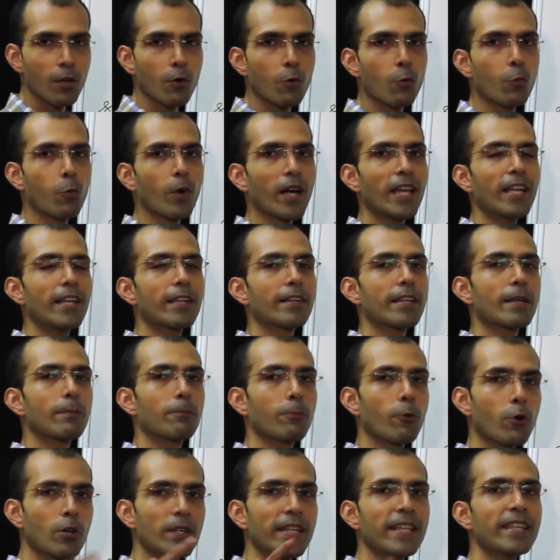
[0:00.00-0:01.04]
While
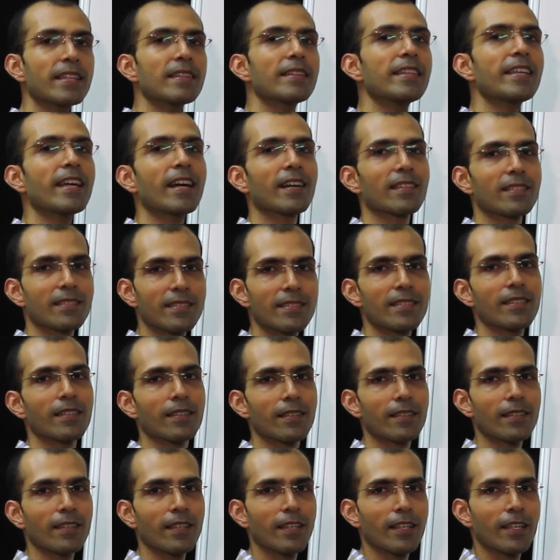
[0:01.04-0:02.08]
reporting the
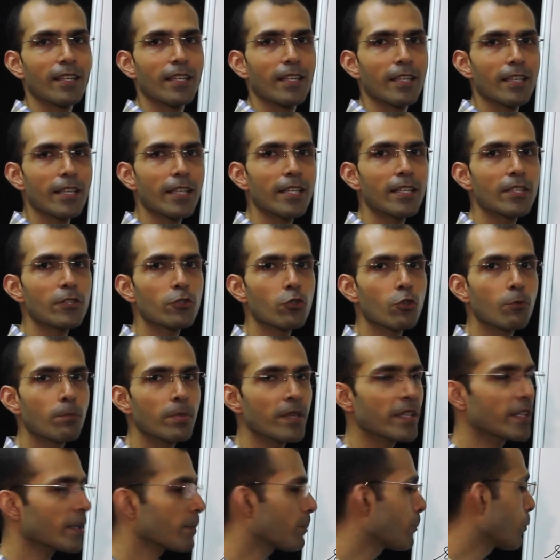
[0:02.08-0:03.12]
answer, it should
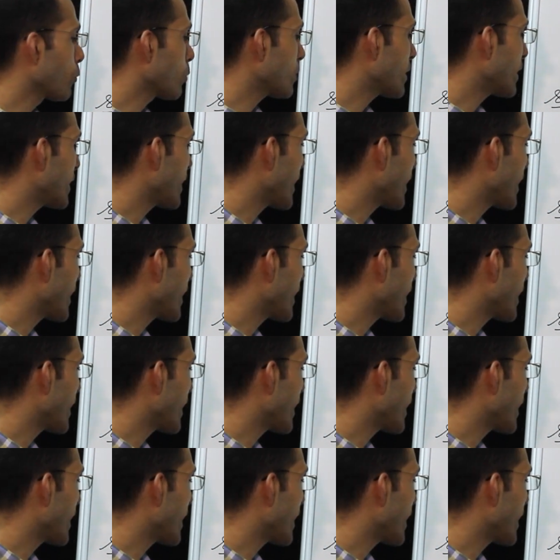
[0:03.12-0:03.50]
be reported